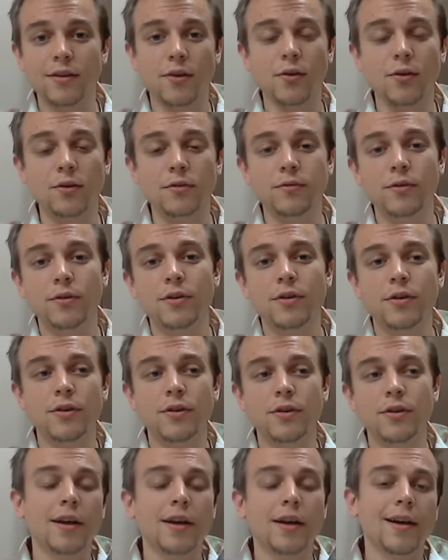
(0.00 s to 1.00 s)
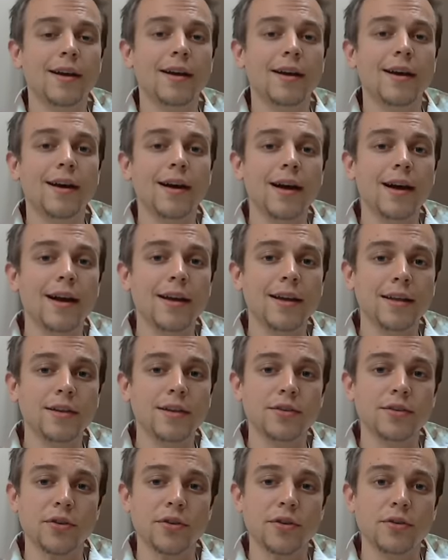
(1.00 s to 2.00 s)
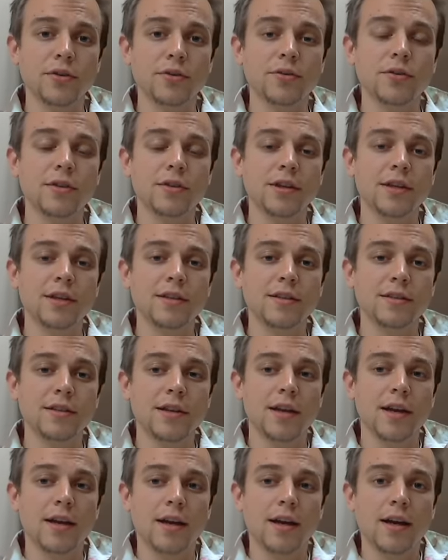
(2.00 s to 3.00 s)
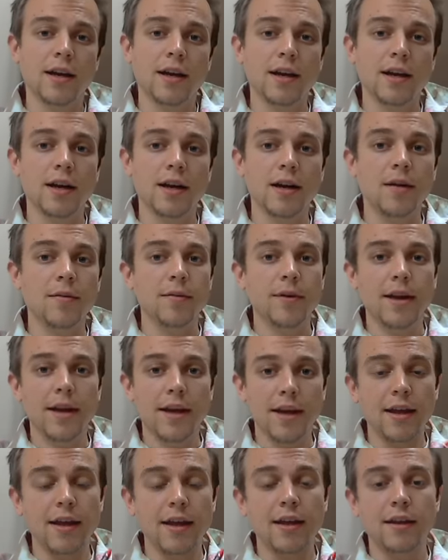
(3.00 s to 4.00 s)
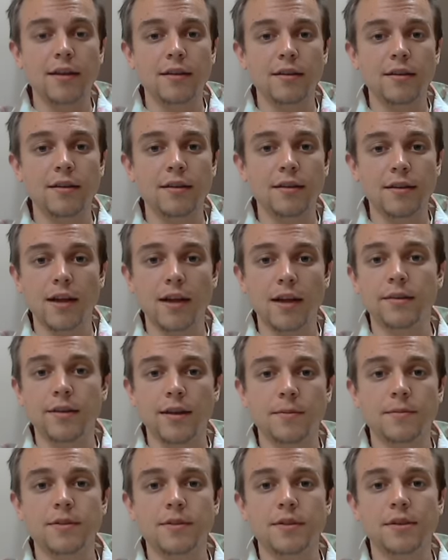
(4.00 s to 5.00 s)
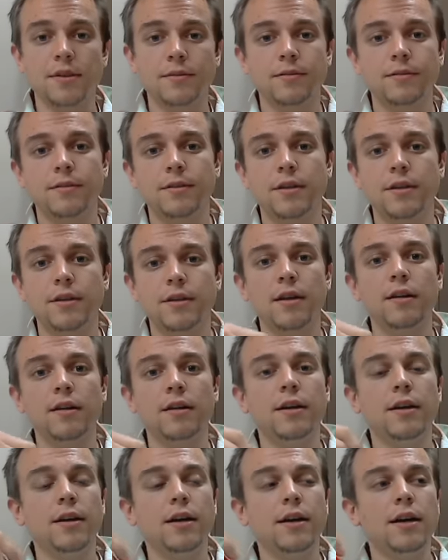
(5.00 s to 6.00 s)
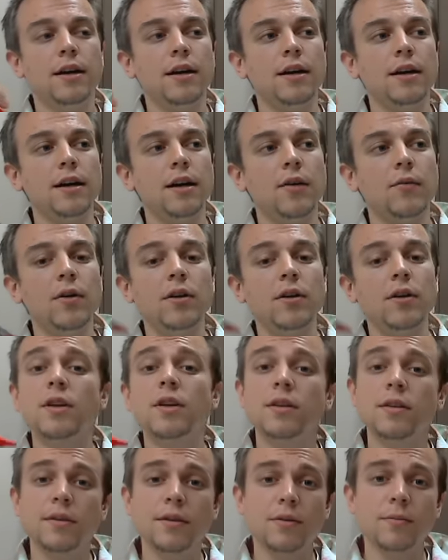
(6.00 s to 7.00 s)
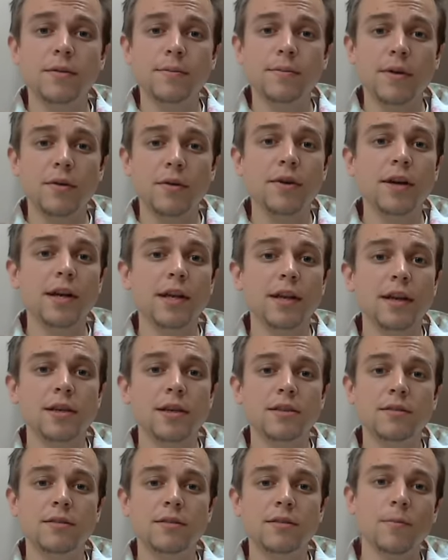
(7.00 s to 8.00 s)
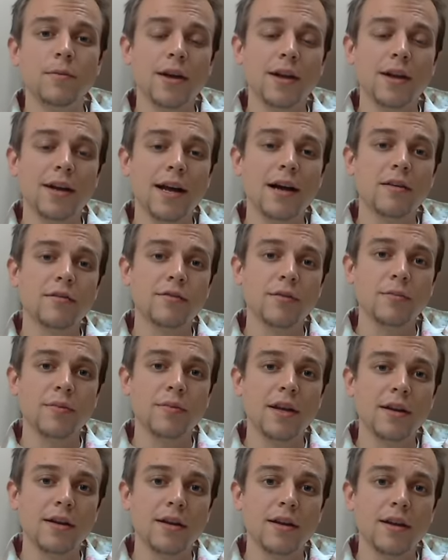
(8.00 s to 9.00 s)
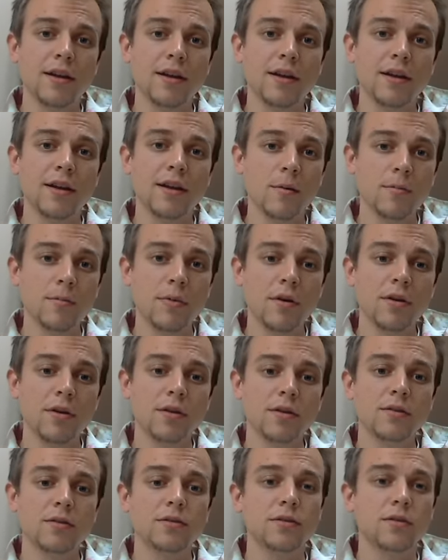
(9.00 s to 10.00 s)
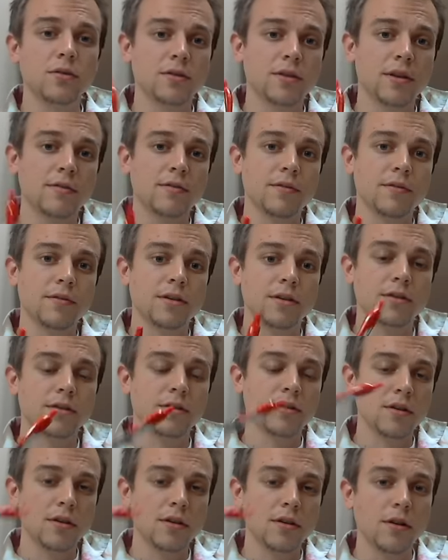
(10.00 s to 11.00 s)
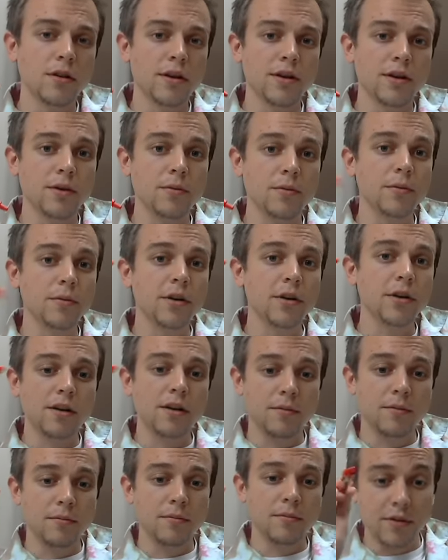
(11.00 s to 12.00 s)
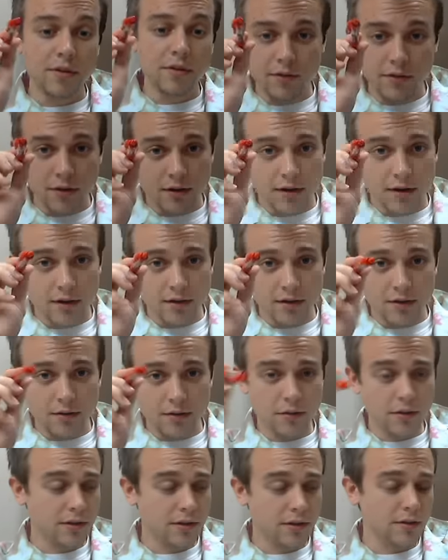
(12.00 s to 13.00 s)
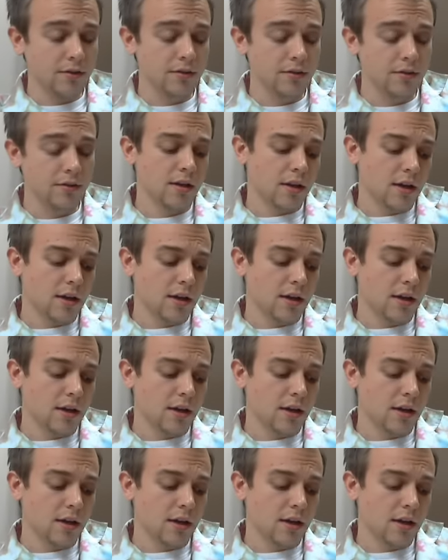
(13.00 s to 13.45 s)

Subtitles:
a gold foil. He discovered the nucleus, and that type of stuff. Okay. We also talked a little bit about radiation. Remember, we had alpha, beta, and gamma particles. Those definitions are in your book. I'm giving you a hint. Go look at those.